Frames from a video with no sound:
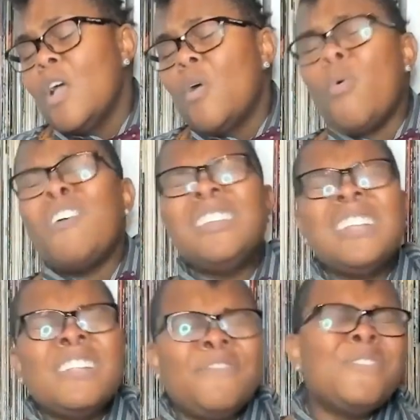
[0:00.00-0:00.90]

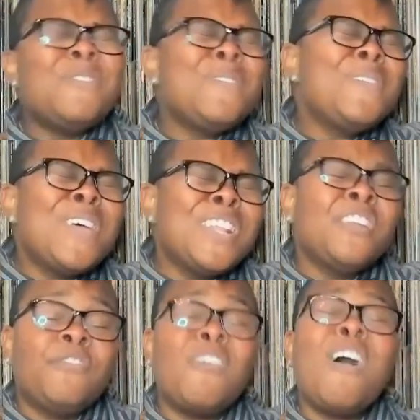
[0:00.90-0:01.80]
One foot
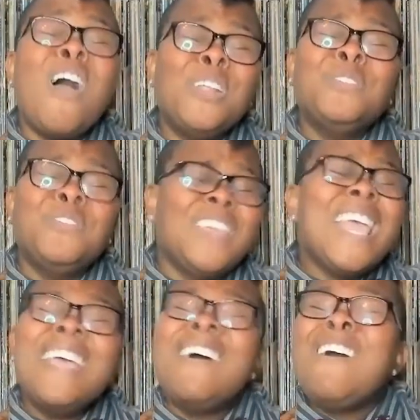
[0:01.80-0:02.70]
in front of
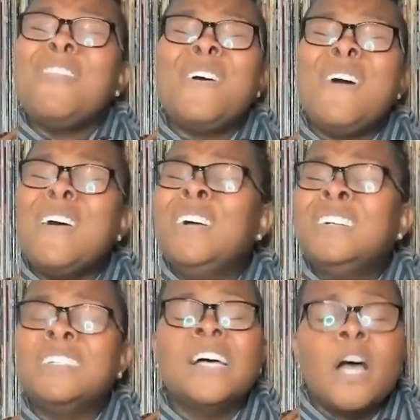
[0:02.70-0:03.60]
the other.
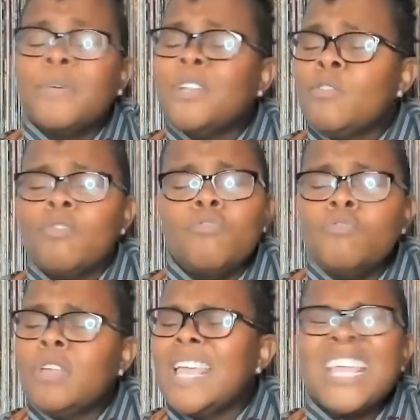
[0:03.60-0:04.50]
When the
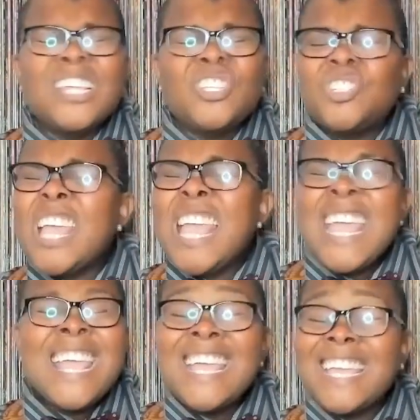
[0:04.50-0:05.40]
road gets
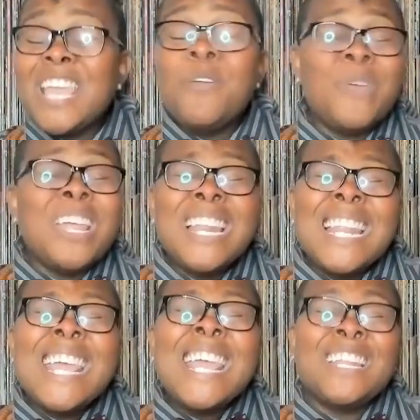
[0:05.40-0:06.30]
shaky, we
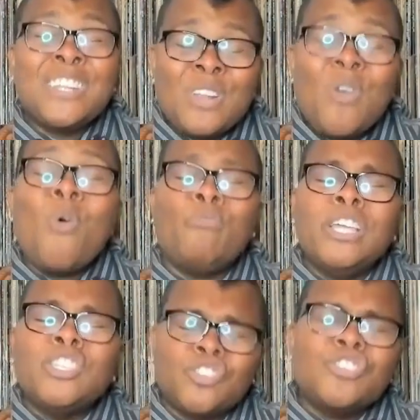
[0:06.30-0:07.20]
lean on
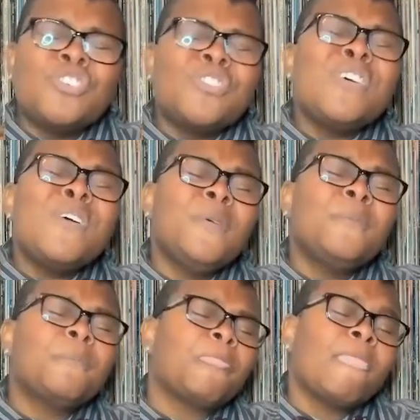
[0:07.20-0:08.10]
each other.
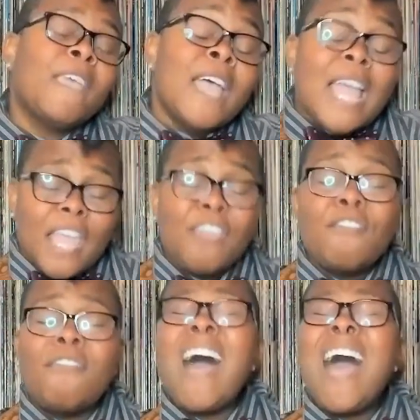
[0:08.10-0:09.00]

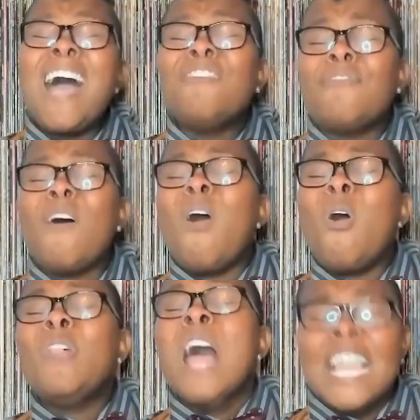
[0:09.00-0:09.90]
If I
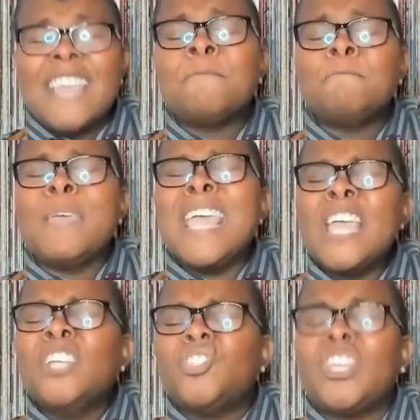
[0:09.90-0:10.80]
fall, give me
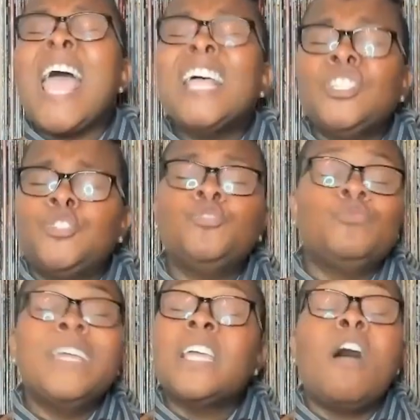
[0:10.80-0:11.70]
a chance to
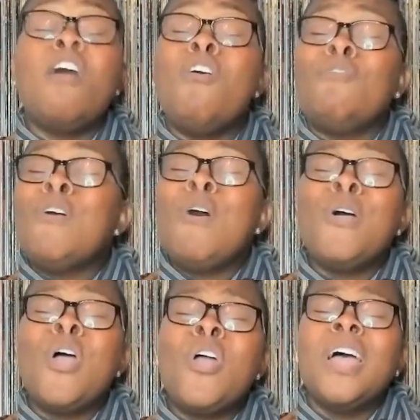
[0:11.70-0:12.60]
recover.
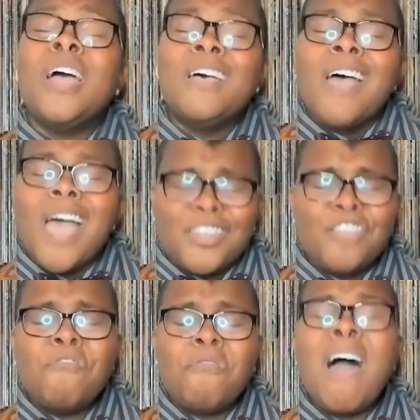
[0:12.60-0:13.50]
And
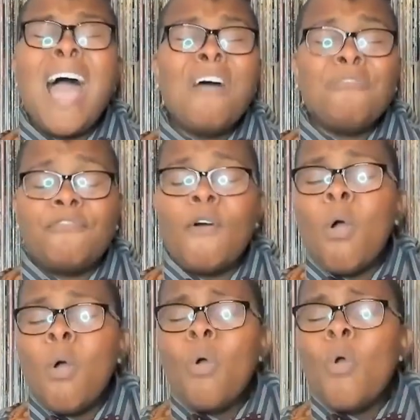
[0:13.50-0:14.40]
if I
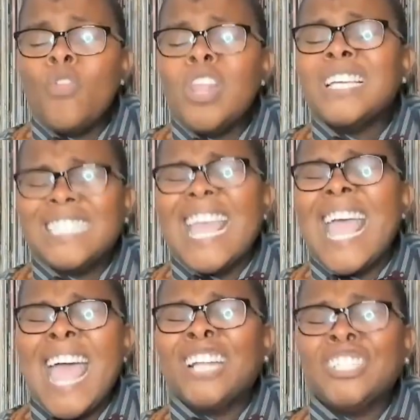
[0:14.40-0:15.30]
fall
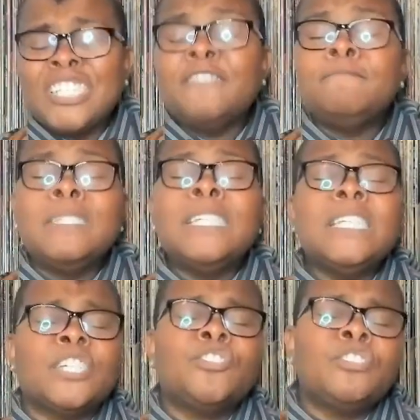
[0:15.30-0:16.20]
again, give me
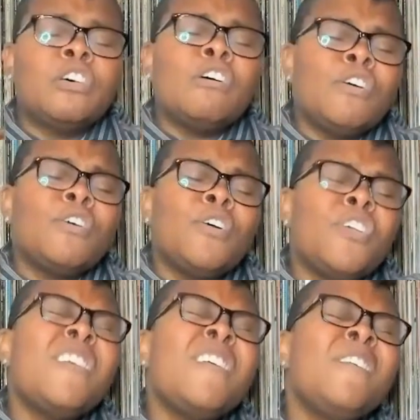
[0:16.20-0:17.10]

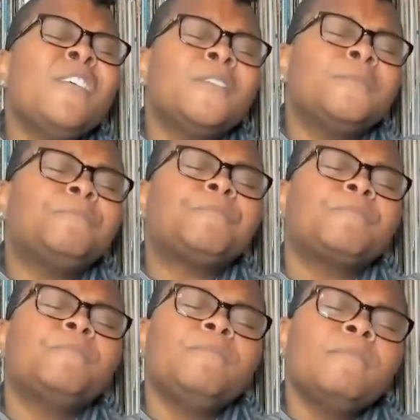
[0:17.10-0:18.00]
another.
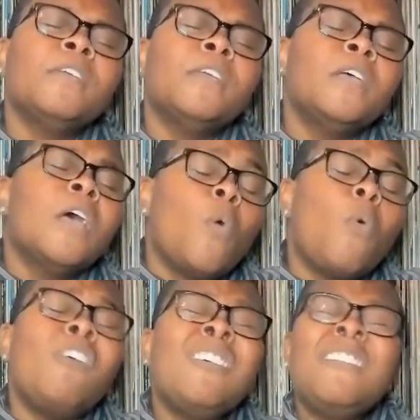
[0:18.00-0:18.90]

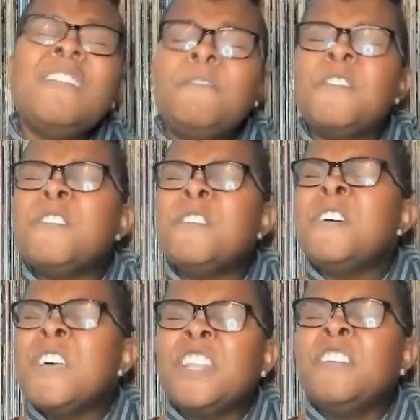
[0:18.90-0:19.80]
One
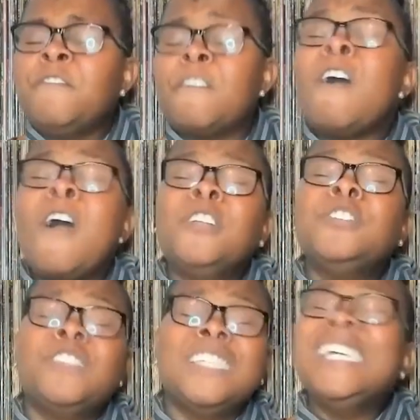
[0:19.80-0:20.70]
foot in front
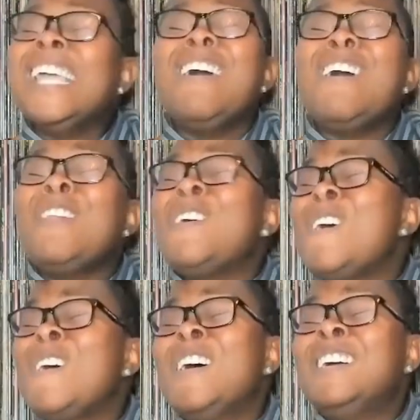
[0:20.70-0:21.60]
of the other.